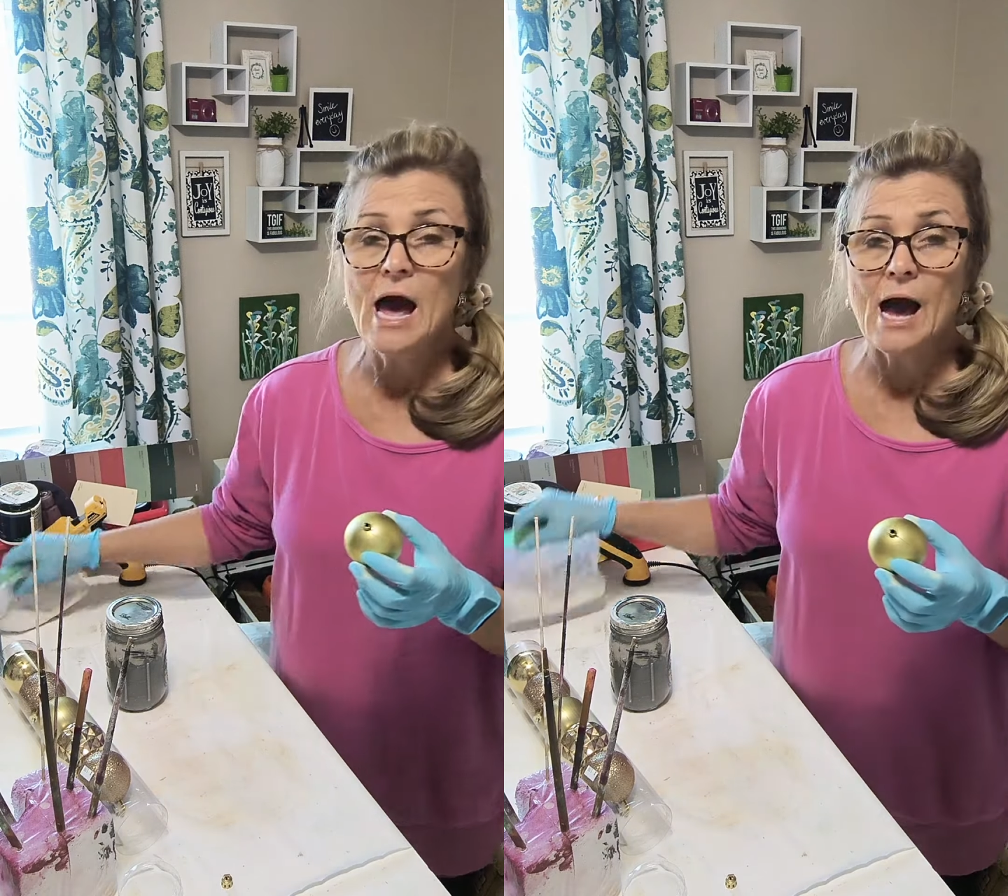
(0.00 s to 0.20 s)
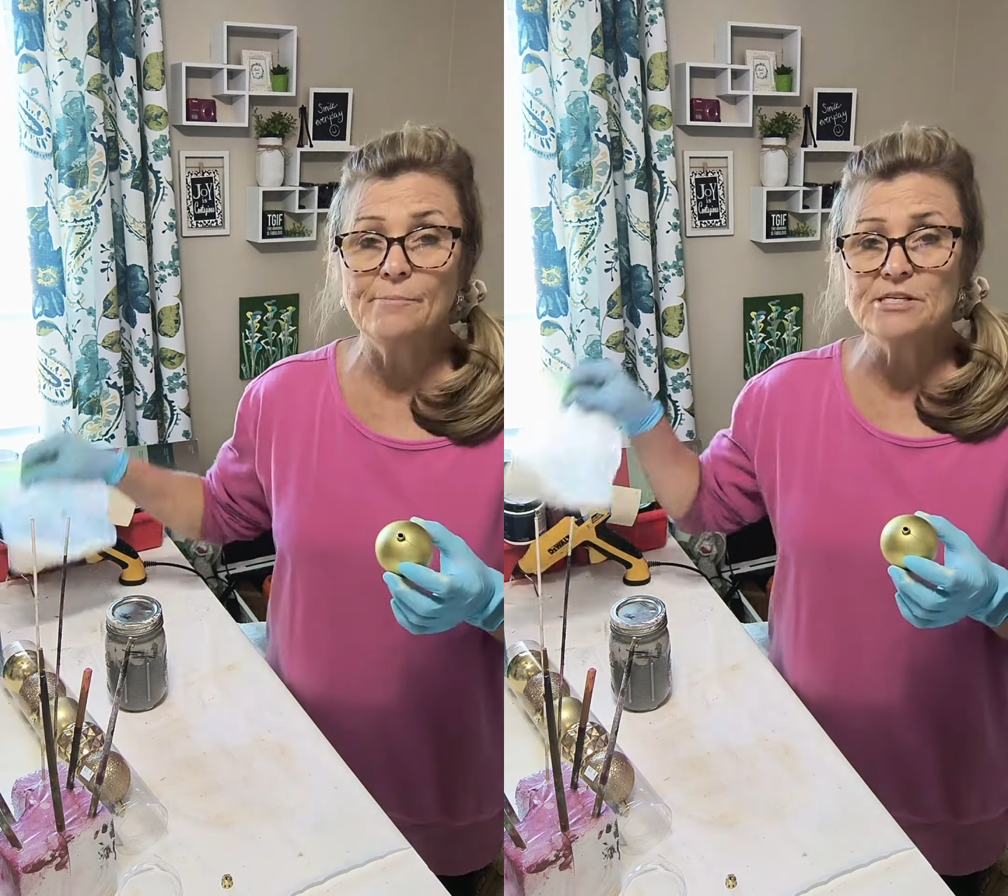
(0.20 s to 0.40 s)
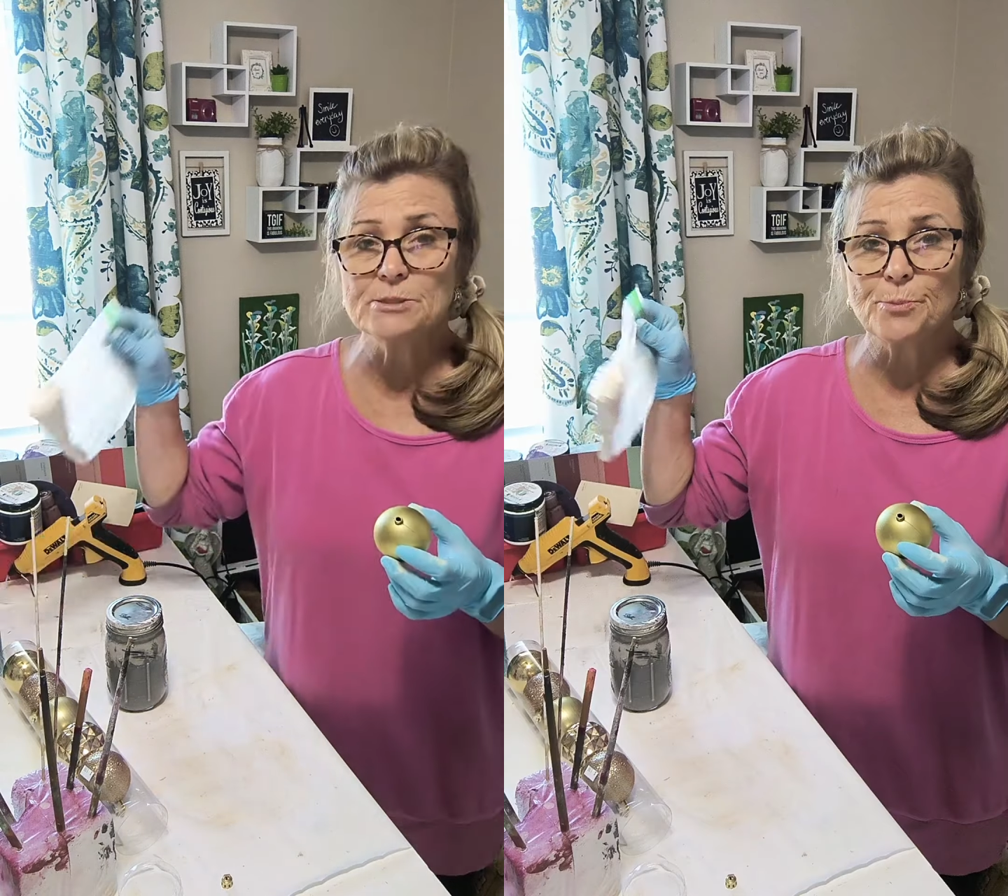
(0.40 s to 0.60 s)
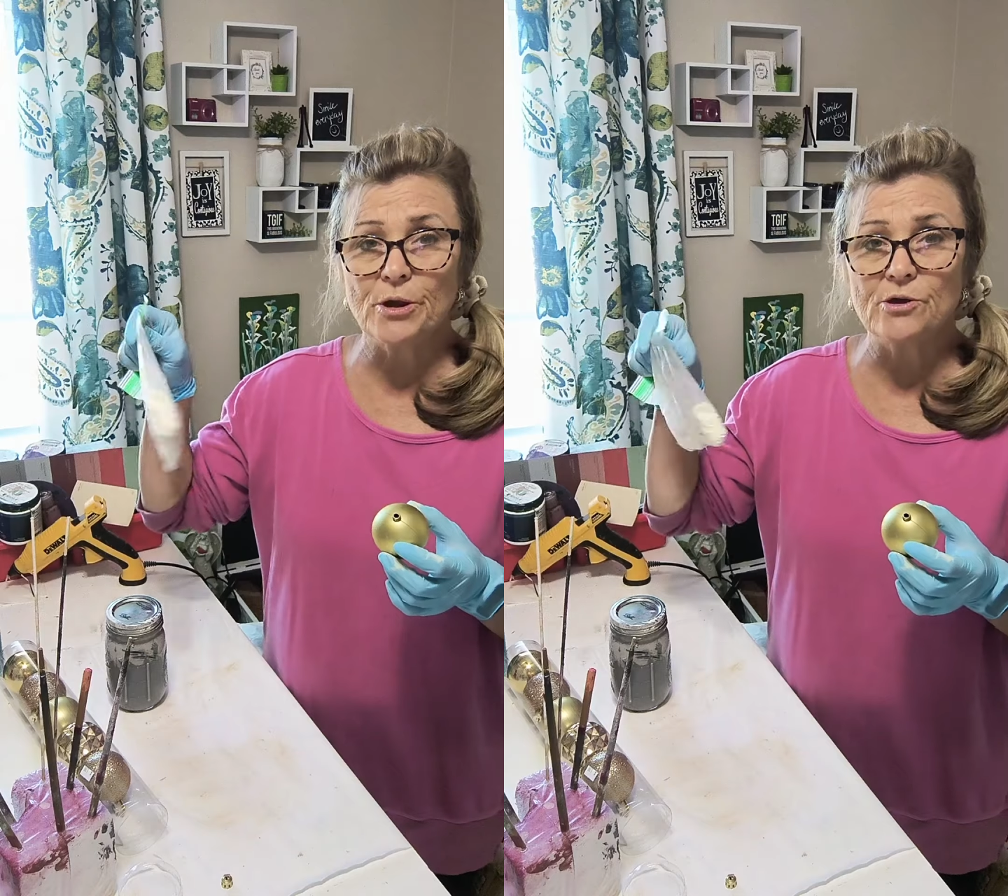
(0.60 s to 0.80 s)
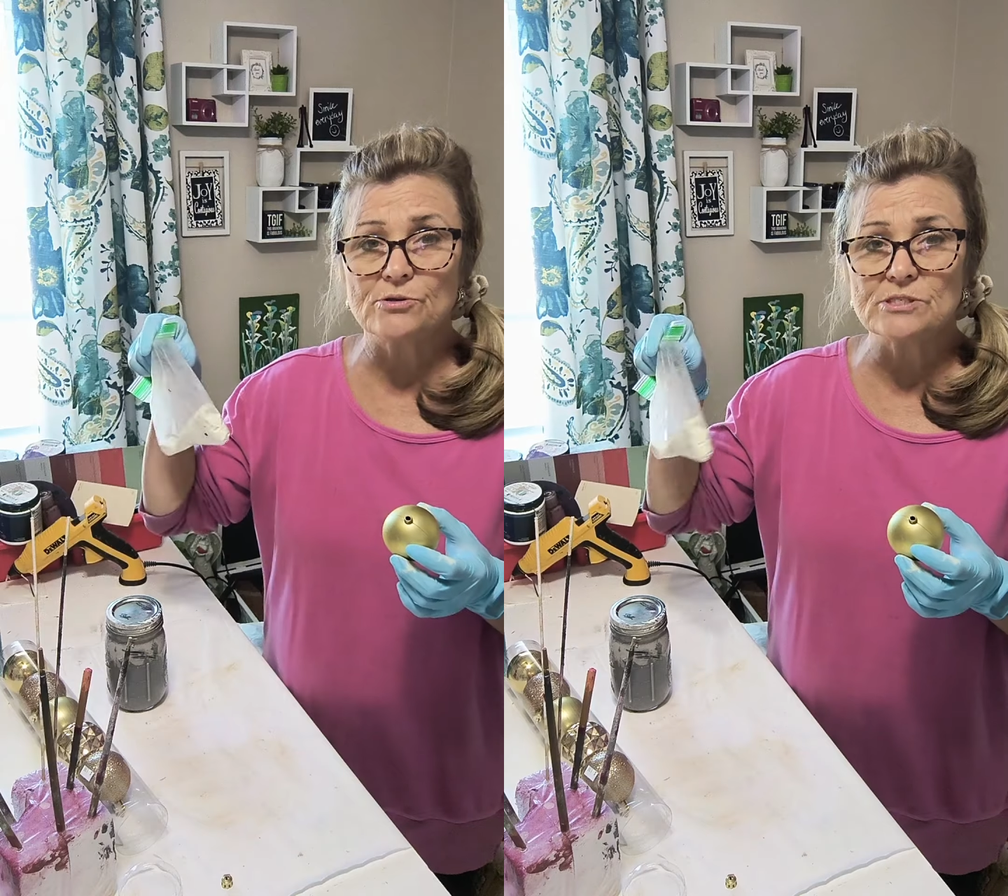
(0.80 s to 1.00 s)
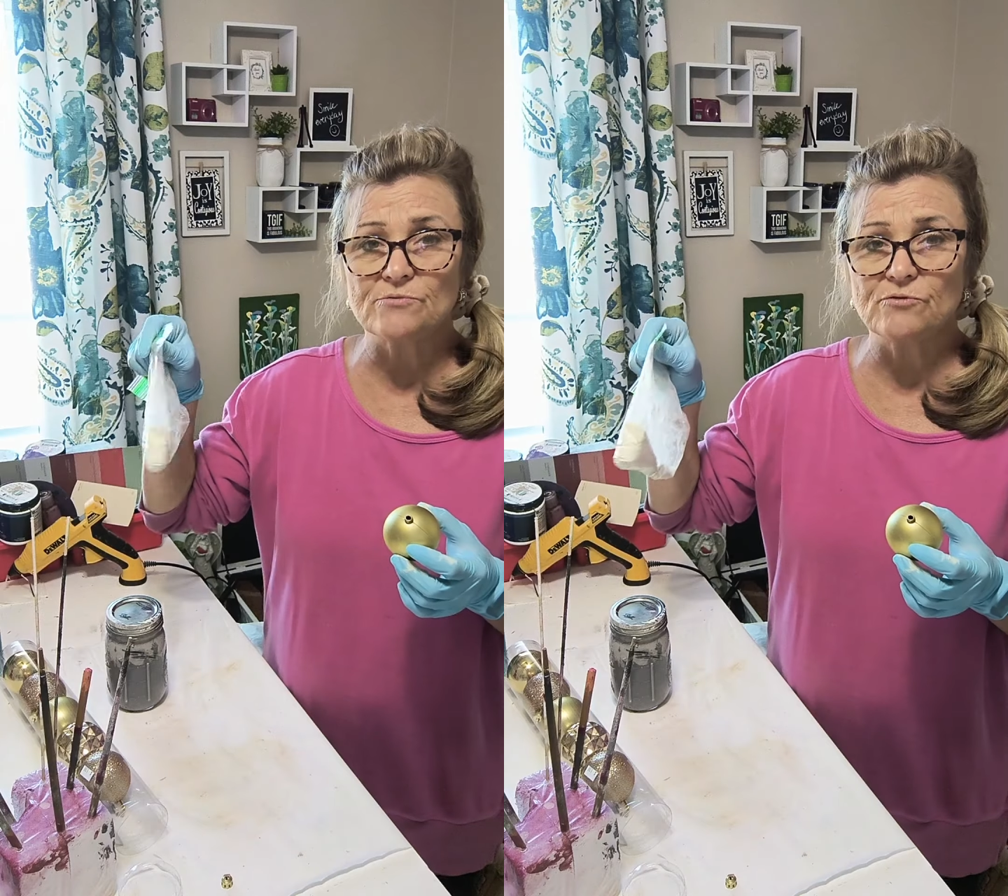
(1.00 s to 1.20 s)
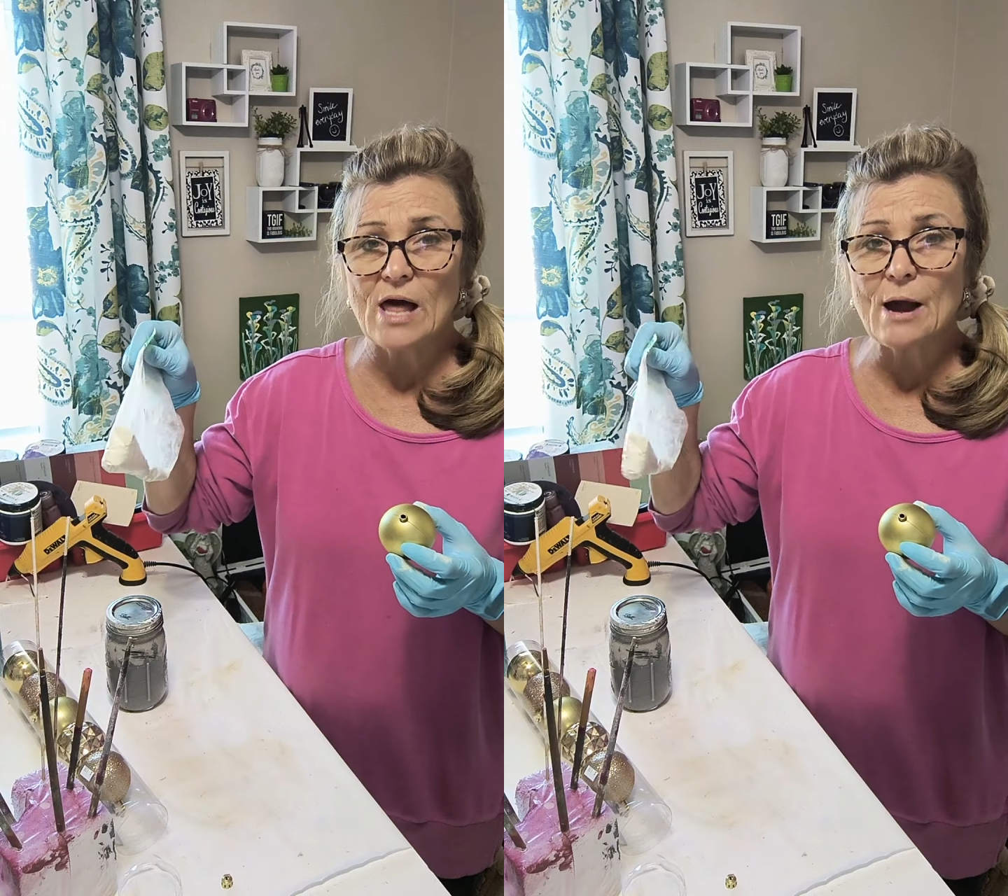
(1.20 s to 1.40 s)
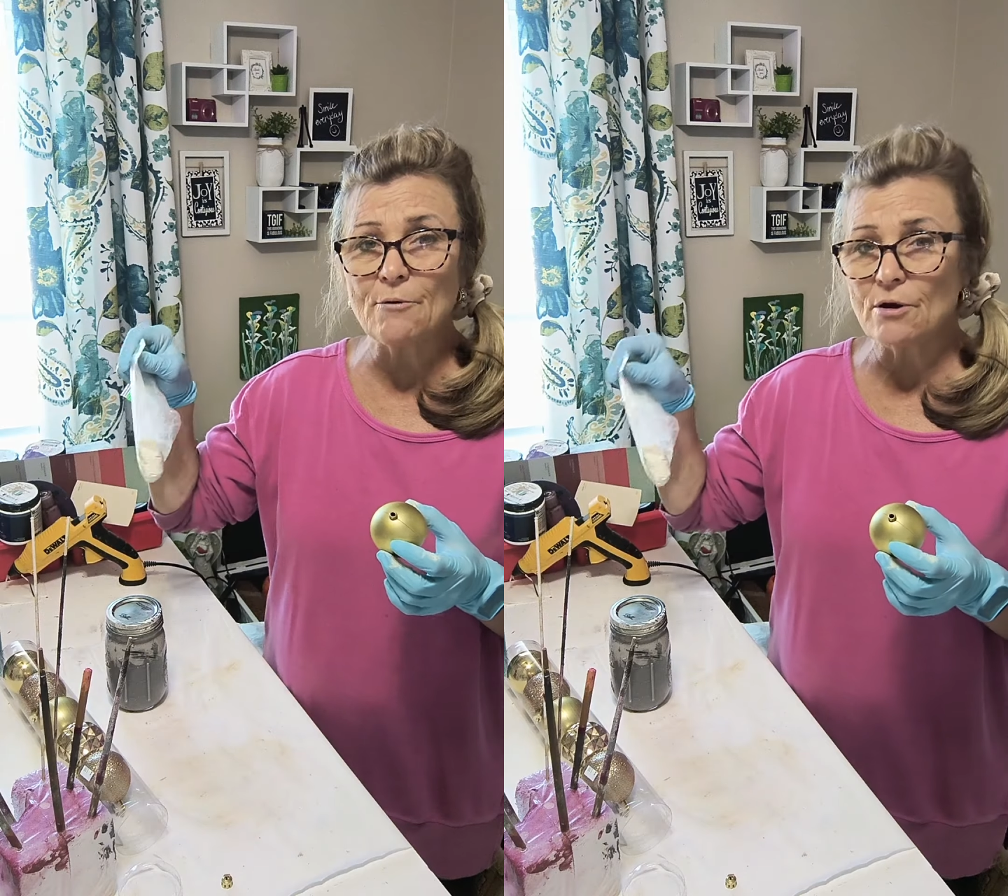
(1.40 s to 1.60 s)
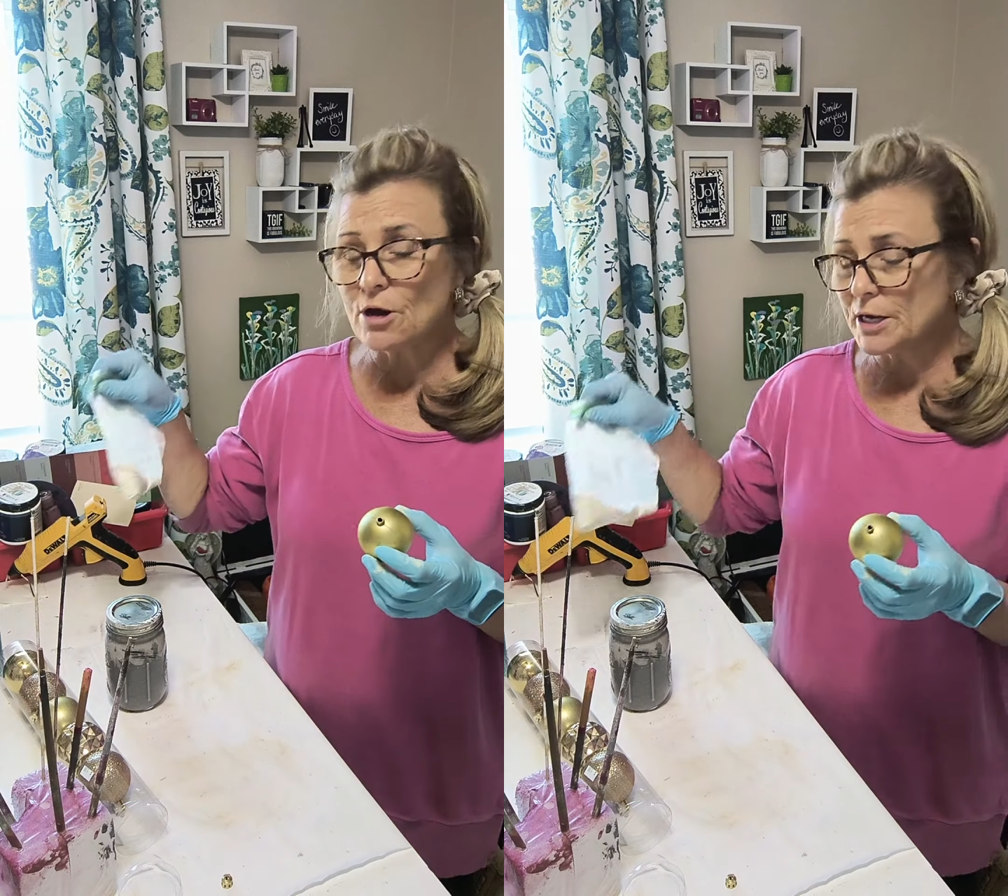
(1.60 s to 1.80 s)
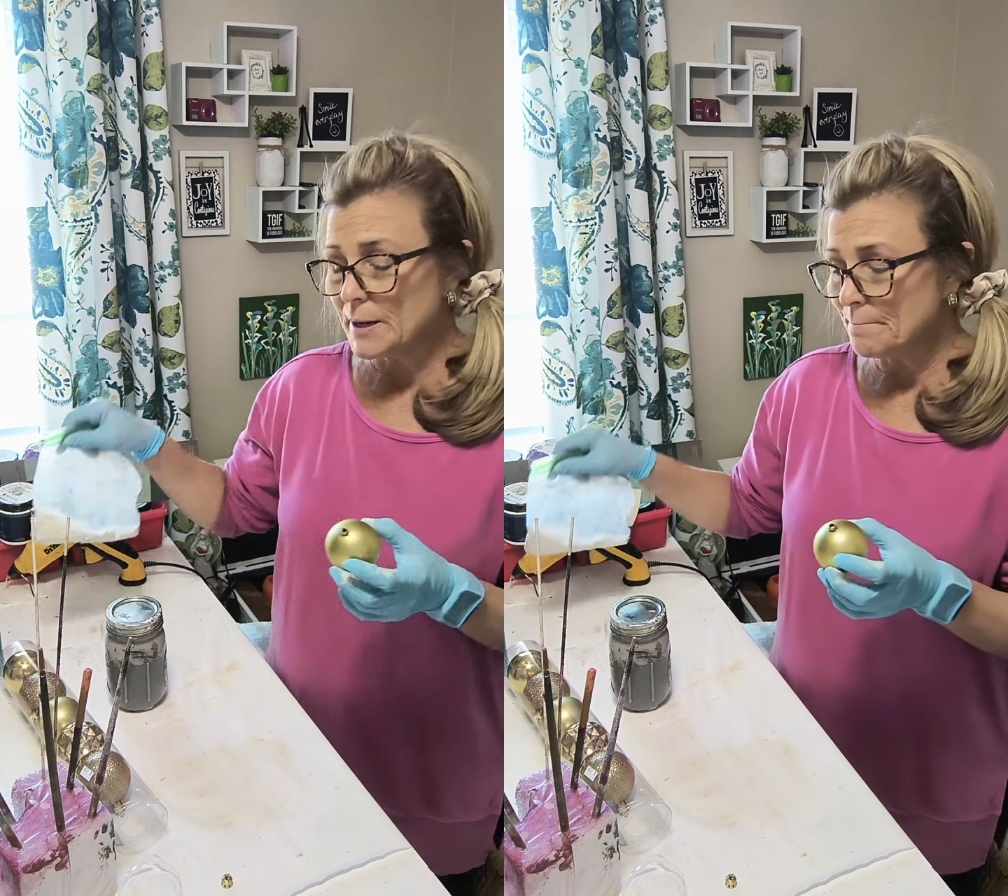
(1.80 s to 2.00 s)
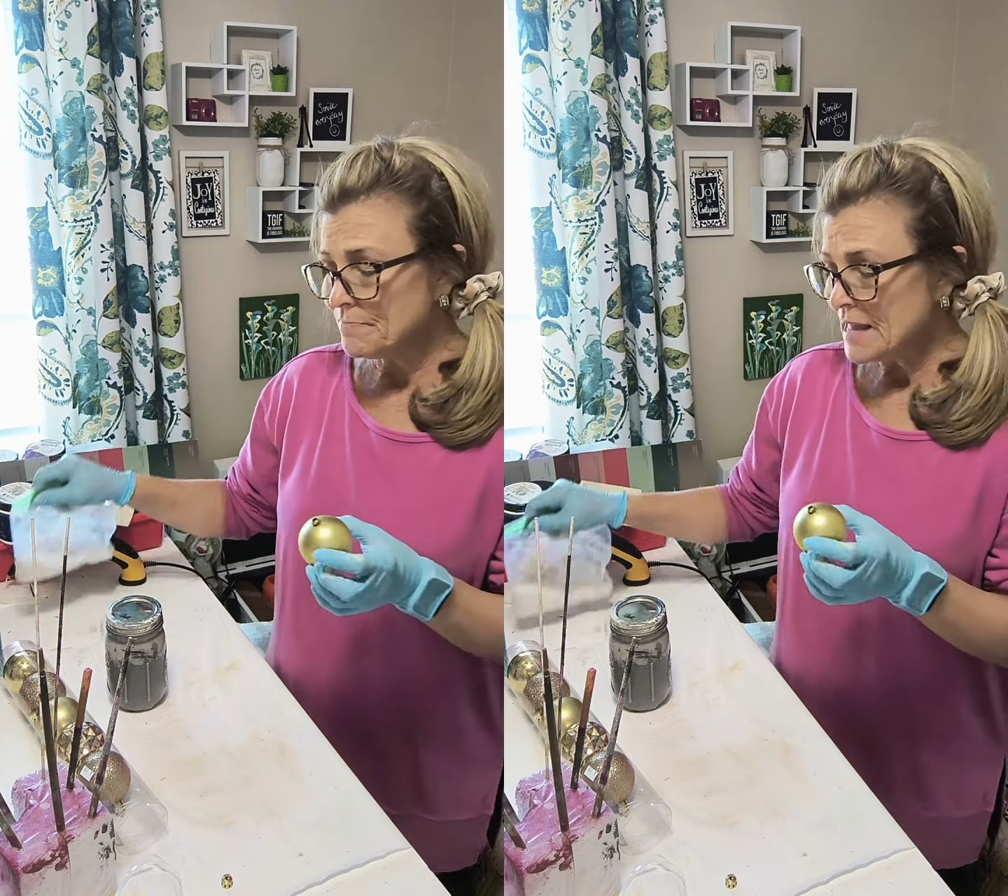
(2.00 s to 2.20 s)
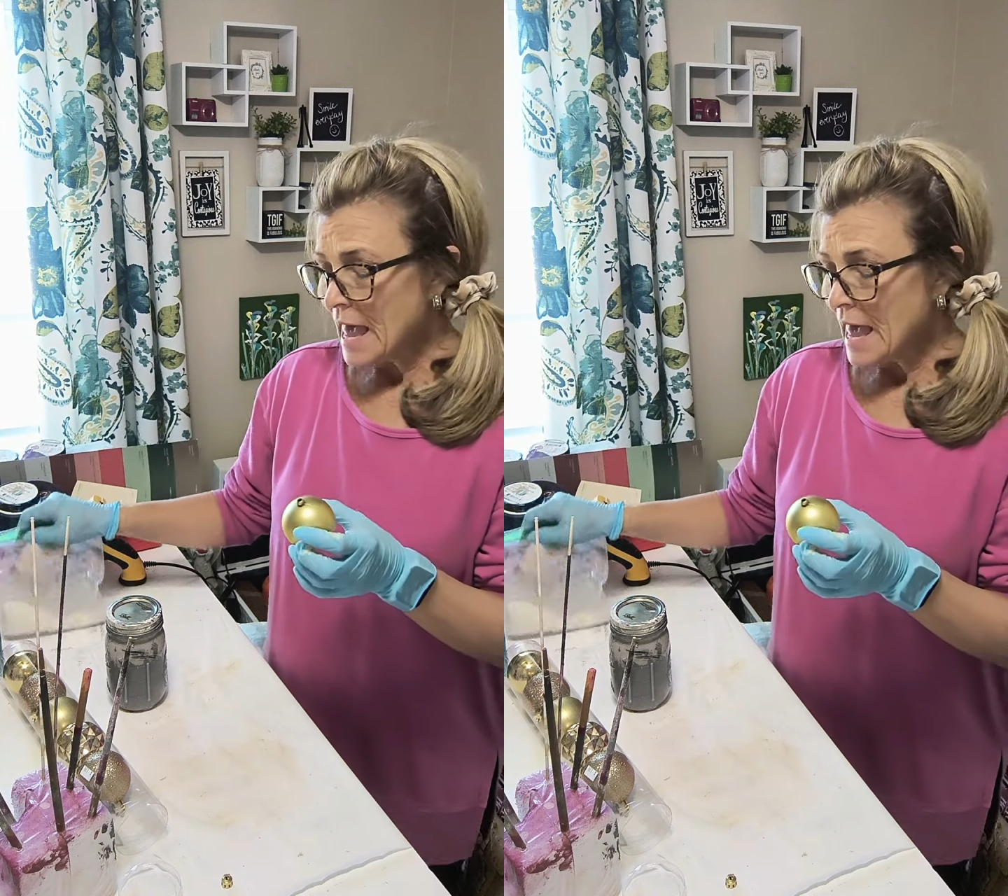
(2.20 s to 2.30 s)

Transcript: I'm going to sprinkle some flour on them,